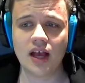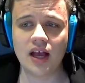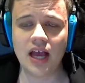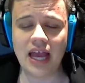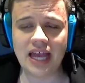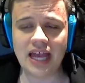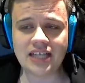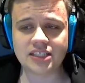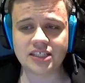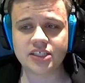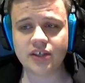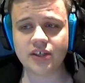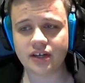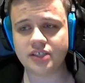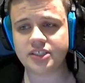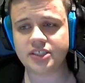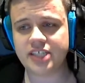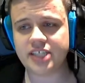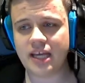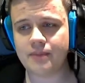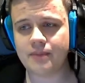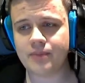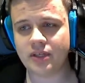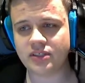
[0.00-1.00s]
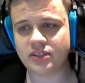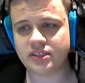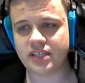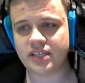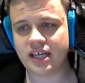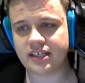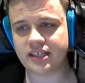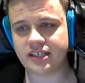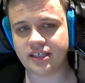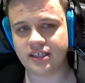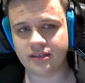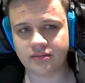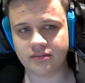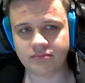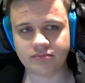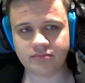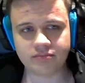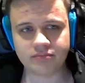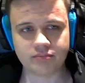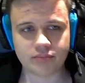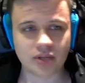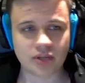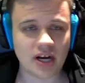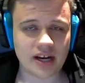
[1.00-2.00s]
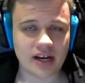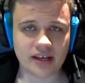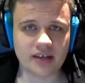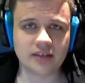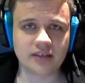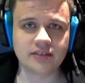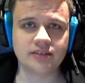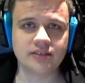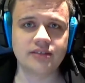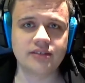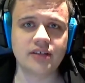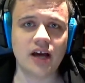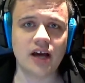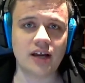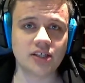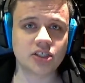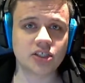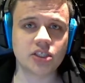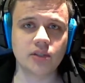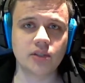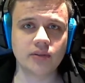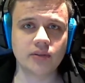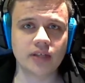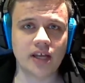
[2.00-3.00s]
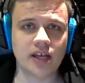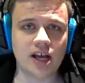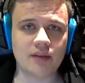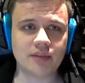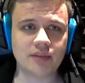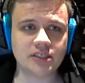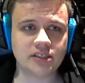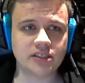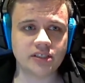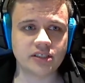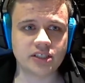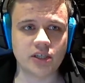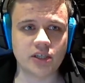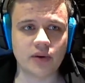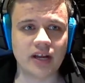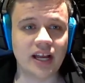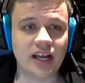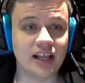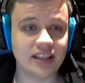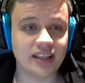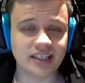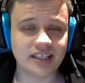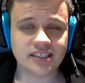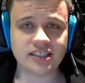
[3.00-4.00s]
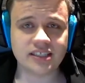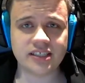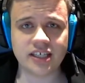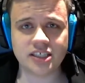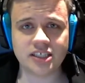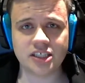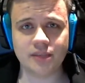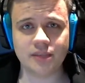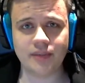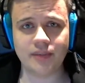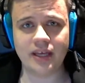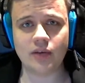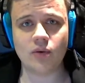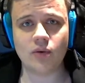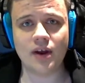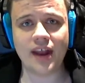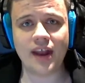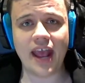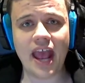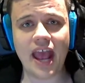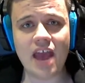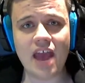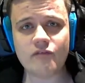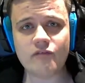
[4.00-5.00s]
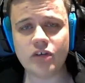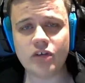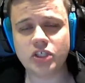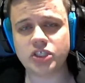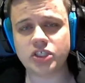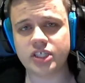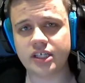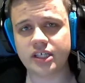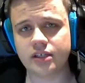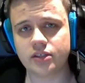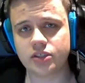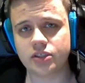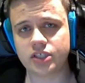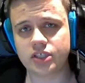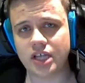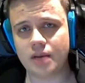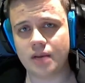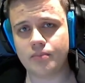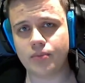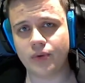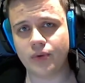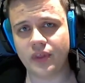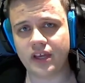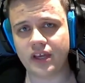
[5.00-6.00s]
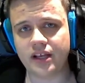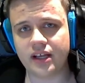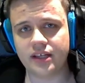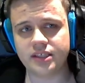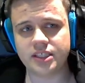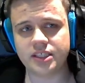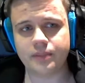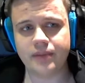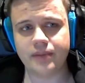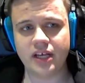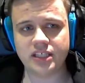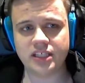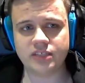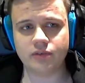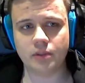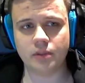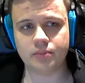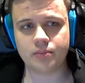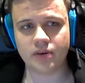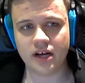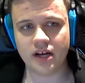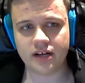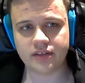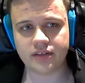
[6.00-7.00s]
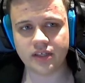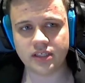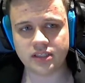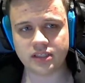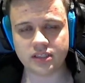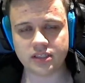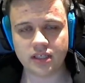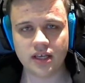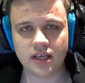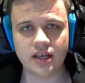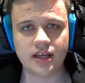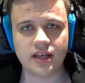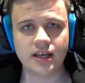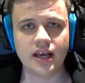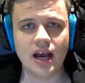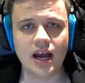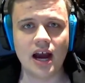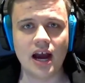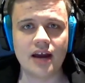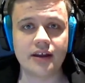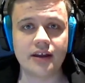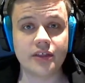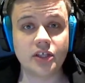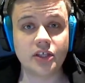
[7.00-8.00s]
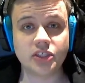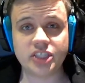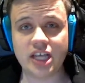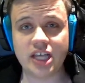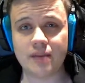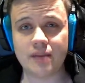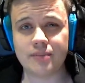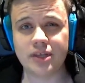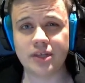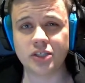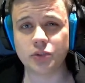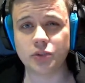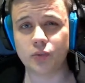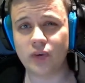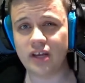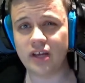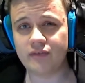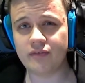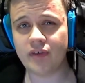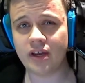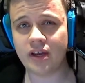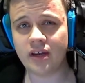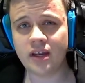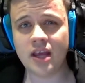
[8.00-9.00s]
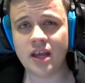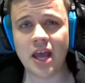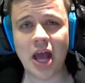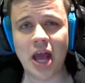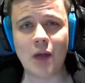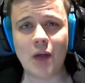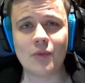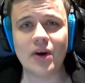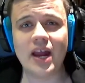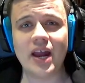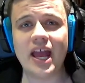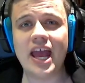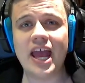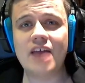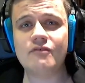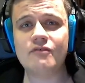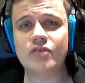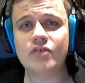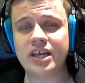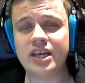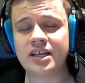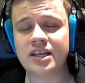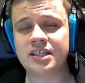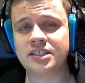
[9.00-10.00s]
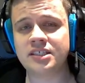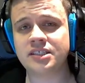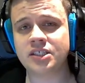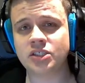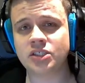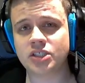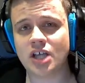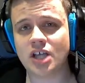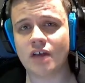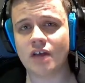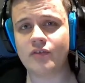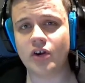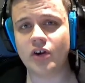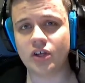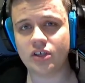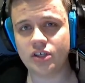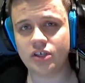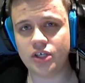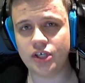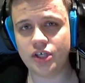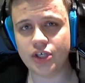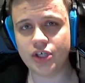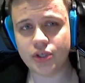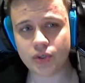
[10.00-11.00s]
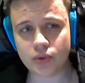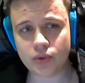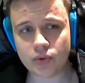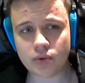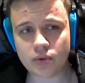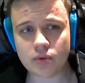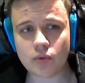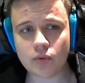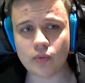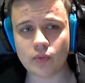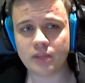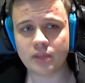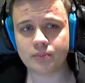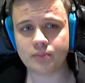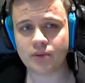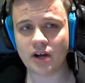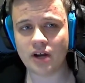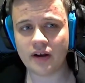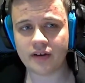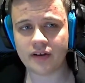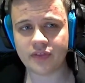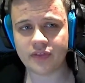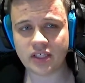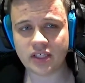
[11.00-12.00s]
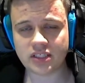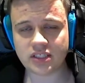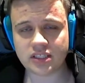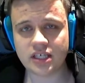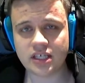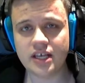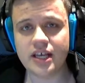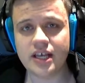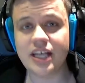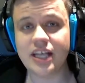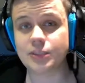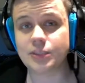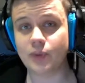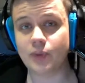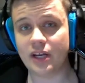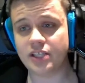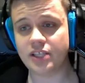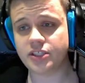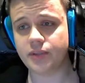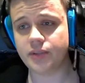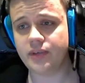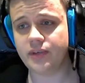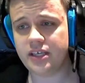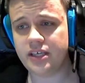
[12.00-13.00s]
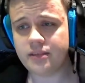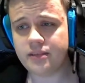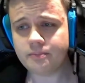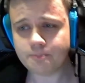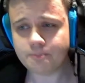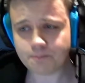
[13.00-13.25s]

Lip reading: It's good on champions that can proc it on its cooldown, obviously, so Kalista is the big one. Every single jump with the Kalista passive will proc this. Another champion is Riven, where every instance of her Q will proc this, as well as her E.